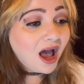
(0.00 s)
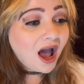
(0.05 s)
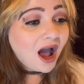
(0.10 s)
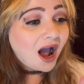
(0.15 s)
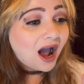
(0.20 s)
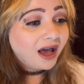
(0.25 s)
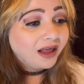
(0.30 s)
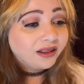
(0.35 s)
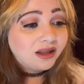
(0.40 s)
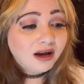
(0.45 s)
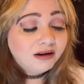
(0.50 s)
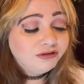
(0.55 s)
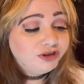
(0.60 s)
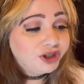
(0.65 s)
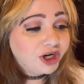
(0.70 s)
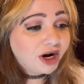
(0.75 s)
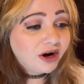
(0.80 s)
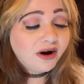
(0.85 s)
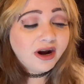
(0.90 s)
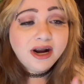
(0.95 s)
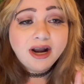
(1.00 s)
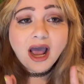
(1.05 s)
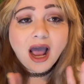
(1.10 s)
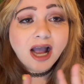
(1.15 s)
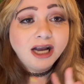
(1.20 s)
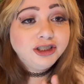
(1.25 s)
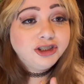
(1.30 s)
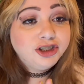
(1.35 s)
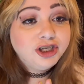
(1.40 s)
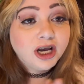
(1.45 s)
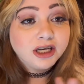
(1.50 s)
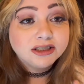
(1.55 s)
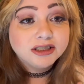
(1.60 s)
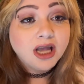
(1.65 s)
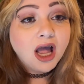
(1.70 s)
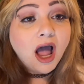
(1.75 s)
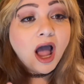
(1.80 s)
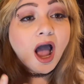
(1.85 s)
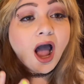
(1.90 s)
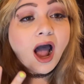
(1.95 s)
I love Jared.
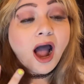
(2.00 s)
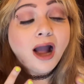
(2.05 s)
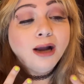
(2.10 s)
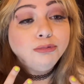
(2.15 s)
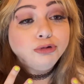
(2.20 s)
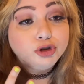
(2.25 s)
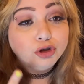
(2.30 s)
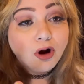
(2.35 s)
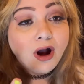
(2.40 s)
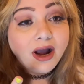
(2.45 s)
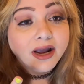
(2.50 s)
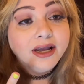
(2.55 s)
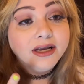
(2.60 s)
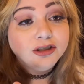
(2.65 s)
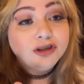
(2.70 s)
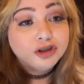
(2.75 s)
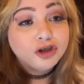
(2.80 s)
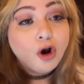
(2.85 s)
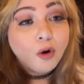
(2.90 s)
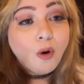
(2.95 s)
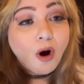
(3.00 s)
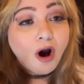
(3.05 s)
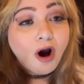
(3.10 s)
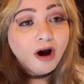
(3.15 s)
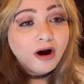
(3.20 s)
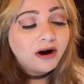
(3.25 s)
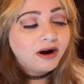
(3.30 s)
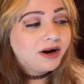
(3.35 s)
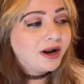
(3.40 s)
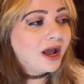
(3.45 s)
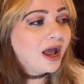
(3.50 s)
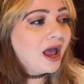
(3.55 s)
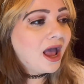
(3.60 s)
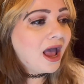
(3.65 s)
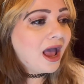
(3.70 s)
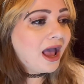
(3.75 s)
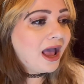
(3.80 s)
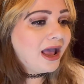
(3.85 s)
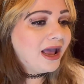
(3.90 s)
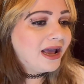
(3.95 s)
I'm trying so hard.
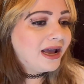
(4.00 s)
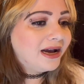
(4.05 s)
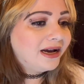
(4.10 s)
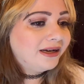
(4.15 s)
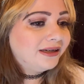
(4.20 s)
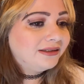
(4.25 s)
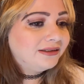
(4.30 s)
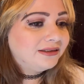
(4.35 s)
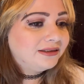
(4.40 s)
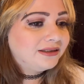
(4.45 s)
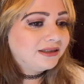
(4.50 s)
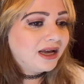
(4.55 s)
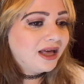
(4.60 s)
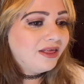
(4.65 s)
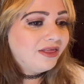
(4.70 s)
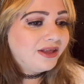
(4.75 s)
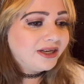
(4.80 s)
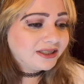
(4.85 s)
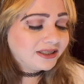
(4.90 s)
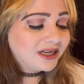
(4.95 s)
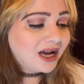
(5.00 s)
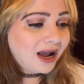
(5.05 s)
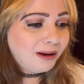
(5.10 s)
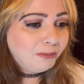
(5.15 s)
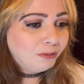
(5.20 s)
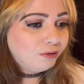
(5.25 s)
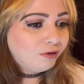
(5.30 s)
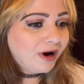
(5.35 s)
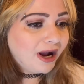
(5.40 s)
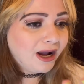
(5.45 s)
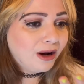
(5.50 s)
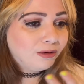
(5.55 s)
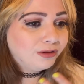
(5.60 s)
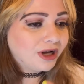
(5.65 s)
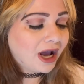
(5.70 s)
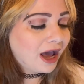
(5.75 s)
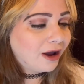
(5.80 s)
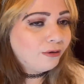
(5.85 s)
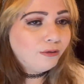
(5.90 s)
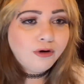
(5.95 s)
And this time around,
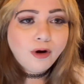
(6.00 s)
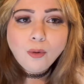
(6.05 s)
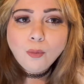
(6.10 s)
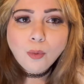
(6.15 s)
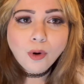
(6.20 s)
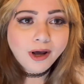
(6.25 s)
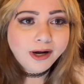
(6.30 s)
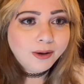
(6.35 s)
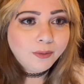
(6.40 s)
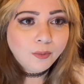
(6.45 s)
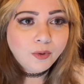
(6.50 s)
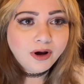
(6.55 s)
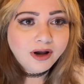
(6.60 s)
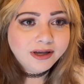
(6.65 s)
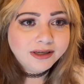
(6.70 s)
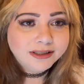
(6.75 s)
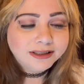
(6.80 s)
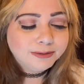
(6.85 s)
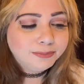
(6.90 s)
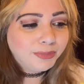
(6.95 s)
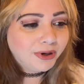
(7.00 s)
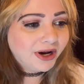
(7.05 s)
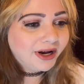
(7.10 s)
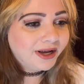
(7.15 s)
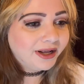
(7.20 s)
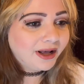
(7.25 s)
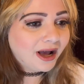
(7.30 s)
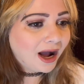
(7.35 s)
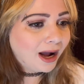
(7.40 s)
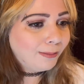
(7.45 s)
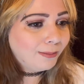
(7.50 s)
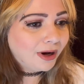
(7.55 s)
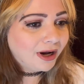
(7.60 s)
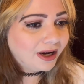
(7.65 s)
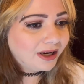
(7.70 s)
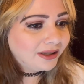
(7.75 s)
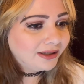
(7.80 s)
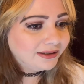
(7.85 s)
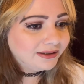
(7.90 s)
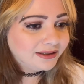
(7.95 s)
I don't know what it was, but I'm
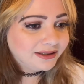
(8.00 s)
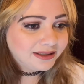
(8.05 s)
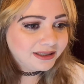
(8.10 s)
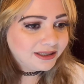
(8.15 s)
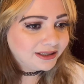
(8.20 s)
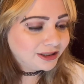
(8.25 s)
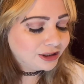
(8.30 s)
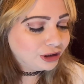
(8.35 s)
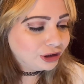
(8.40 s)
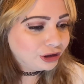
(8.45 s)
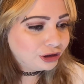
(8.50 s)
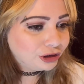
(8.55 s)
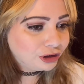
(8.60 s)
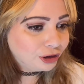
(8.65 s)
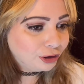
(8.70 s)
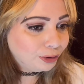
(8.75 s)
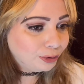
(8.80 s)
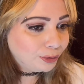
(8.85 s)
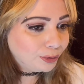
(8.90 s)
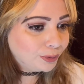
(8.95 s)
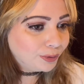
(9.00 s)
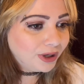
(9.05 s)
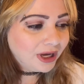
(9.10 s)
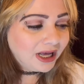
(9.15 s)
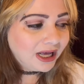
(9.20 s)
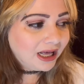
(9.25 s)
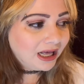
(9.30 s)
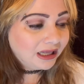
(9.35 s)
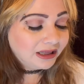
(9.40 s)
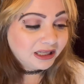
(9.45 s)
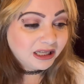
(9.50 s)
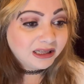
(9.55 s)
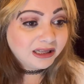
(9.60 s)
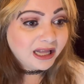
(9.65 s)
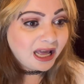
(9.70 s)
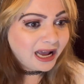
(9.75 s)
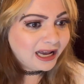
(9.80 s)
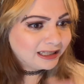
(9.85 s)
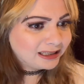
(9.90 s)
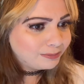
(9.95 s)
on season 2, the
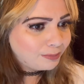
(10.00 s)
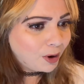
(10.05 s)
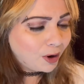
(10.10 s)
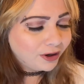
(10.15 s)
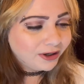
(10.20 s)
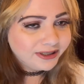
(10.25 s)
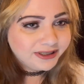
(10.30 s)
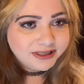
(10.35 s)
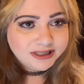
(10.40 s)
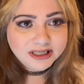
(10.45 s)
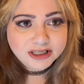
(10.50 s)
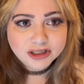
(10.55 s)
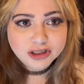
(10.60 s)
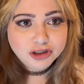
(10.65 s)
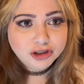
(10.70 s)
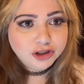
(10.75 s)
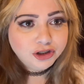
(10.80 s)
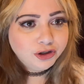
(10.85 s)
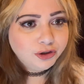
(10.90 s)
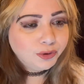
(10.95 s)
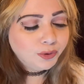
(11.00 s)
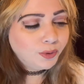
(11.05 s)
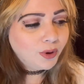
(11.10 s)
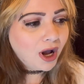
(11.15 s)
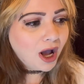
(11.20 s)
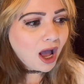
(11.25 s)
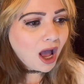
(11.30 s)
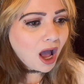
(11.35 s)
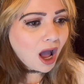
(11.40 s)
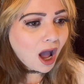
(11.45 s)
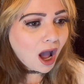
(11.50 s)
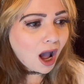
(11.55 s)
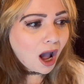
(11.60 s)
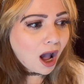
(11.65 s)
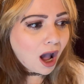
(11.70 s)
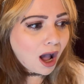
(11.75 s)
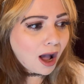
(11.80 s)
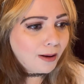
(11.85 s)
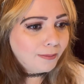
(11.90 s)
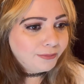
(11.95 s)
last part of season 2.
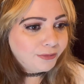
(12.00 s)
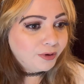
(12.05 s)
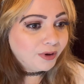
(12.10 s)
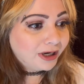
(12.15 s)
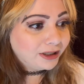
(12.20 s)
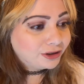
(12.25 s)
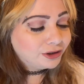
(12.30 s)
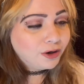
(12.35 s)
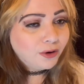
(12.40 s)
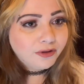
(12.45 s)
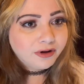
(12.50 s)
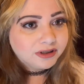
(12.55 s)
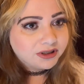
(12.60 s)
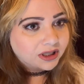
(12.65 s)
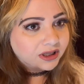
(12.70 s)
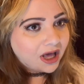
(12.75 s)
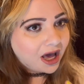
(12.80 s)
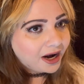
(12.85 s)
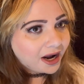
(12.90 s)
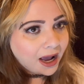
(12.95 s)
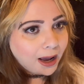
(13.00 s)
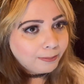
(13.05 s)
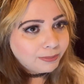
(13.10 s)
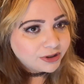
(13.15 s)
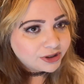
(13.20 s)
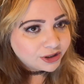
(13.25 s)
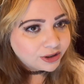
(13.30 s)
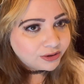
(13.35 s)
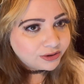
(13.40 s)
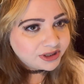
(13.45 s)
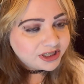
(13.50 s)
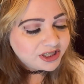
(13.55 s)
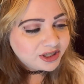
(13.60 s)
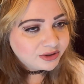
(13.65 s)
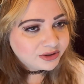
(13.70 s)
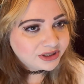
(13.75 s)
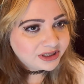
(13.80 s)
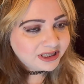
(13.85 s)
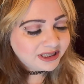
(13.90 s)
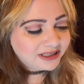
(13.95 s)
You guys know there's a lot of episodes in those
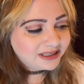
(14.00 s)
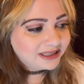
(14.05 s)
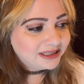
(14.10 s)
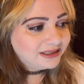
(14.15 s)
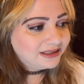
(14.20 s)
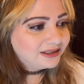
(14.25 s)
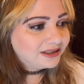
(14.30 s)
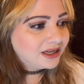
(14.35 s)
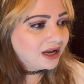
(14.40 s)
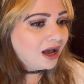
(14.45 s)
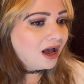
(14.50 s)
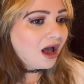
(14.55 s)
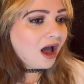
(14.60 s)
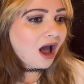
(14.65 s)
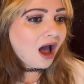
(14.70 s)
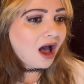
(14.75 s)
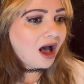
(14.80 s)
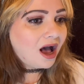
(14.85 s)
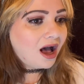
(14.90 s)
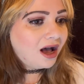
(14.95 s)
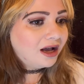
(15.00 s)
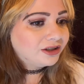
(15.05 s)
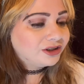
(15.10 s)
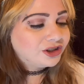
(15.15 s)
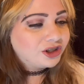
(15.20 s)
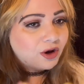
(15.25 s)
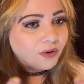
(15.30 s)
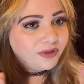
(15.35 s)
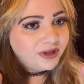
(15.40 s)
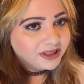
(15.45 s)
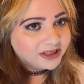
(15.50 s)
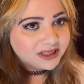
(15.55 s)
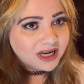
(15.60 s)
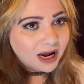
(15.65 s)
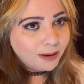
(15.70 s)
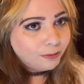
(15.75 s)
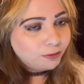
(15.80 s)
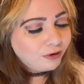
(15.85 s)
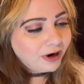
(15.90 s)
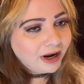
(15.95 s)
seasons. So this
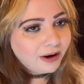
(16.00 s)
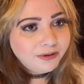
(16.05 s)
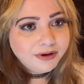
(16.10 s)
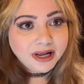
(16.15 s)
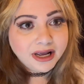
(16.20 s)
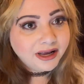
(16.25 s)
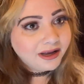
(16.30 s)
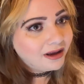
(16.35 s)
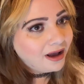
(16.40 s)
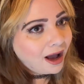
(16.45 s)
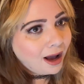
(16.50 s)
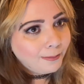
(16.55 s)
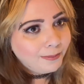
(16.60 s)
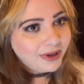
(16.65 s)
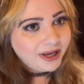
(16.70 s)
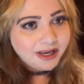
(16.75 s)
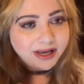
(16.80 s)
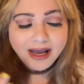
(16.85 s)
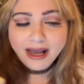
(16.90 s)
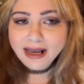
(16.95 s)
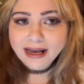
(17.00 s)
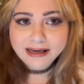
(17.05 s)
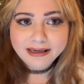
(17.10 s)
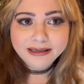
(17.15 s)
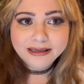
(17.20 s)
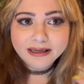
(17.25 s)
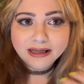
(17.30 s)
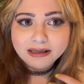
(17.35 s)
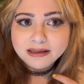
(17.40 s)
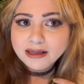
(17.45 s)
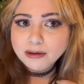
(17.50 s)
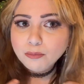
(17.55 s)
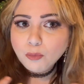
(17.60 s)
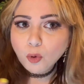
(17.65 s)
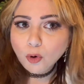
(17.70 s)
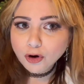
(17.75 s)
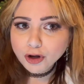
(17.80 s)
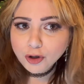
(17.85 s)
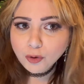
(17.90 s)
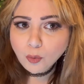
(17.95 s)
time around, it got me. And the
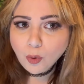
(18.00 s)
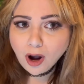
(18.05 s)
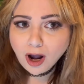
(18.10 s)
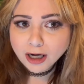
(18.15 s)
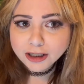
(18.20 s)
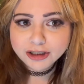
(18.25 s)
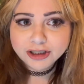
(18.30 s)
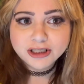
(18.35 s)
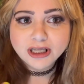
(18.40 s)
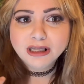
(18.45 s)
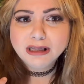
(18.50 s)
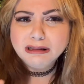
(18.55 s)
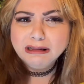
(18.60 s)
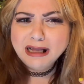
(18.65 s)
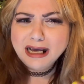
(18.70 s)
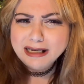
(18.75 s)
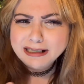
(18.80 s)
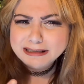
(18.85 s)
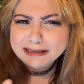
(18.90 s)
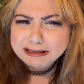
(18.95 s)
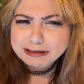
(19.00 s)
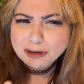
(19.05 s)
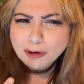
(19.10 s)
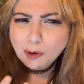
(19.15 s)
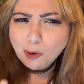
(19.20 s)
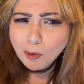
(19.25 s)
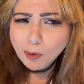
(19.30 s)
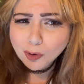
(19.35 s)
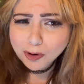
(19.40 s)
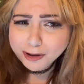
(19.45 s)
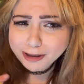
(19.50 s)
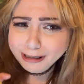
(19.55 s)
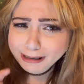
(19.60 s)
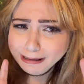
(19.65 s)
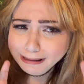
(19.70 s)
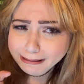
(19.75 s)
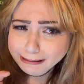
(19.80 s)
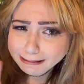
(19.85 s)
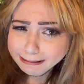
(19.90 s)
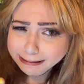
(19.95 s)
more you watch, the less
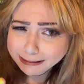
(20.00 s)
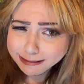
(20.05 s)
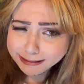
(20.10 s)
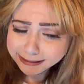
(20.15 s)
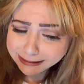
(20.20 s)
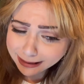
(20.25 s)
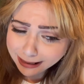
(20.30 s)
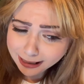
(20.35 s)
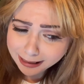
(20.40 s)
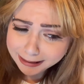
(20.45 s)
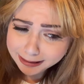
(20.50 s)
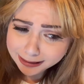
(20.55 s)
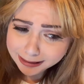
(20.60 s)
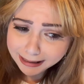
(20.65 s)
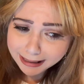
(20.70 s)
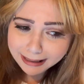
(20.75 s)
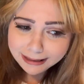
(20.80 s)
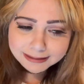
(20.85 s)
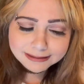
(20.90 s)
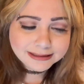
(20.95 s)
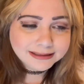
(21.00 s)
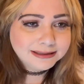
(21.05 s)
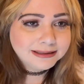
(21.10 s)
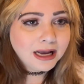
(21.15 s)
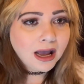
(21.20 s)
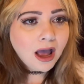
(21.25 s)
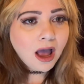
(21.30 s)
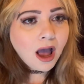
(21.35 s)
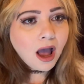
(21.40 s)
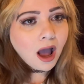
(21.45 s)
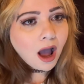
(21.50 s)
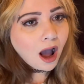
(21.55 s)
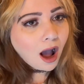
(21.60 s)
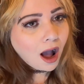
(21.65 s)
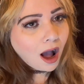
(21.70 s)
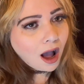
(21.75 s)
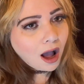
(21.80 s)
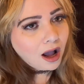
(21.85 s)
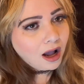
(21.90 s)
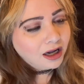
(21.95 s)
corny it kind of gets.
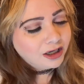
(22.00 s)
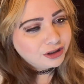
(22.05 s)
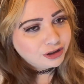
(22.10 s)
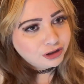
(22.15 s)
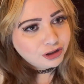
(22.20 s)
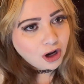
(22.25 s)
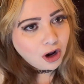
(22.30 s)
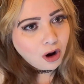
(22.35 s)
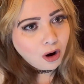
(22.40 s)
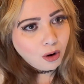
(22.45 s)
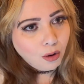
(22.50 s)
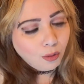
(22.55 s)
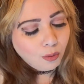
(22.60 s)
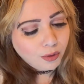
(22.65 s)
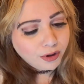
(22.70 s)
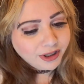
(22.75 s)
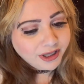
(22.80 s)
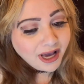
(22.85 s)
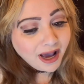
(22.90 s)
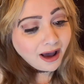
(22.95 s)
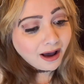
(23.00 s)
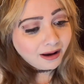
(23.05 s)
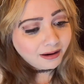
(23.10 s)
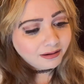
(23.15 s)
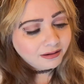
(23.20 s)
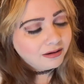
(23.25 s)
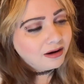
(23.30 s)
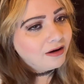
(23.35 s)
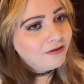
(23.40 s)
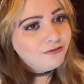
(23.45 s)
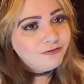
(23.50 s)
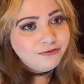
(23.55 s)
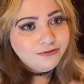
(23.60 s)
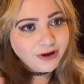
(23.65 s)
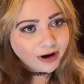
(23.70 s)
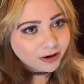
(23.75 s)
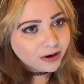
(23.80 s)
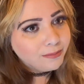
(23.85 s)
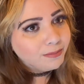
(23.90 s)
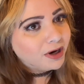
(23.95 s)
So yeah,
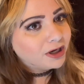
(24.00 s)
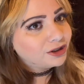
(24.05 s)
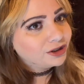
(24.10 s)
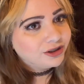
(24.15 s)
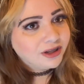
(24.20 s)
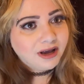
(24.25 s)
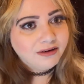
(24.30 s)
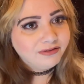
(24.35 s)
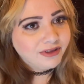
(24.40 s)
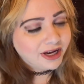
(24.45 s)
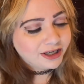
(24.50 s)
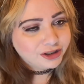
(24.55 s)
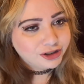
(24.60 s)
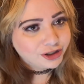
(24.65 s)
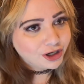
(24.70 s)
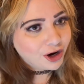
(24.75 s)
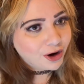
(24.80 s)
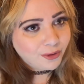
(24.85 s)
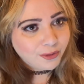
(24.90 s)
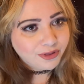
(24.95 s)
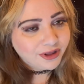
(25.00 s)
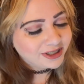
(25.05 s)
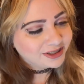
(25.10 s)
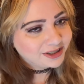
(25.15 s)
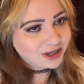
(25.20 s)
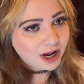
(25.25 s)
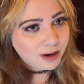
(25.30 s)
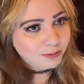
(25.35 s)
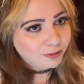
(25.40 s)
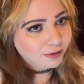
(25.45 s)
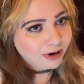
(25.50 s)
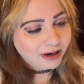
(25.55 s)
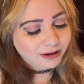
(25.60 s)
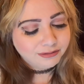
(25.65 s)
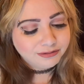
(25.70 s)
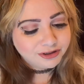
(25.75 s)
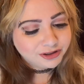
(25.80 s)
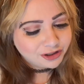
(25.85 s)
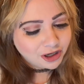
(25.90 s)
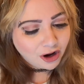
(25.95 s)
very much love that show this time
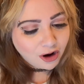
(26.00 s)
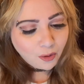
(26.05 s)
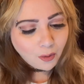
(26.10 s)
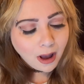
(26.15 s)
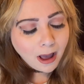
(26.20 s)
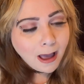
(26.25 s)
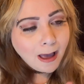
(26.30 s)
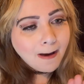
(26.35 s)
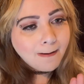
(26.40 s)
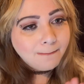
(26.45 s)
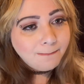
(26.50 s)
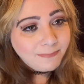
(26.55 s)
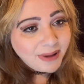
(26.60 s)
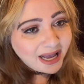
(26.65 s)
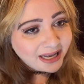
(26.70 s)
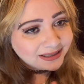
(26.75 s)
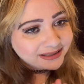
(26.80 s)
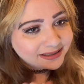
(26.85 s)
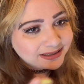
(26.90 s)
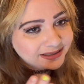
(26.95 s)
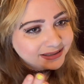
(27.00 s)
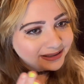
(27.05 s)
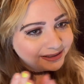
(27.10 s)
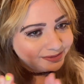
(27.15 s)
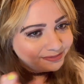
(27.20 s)
around. So best